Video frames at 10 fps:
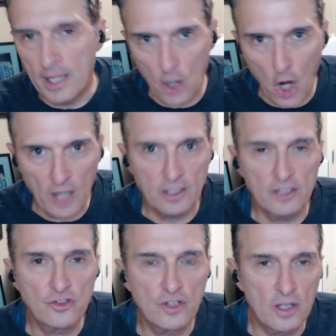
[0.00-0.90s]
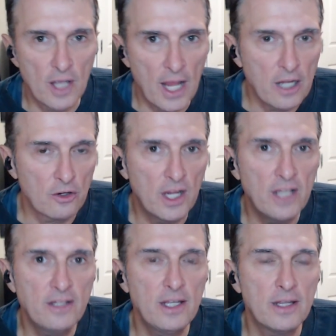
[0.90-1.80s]
in August,
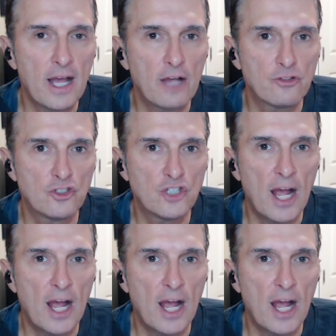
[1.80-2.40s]
818,000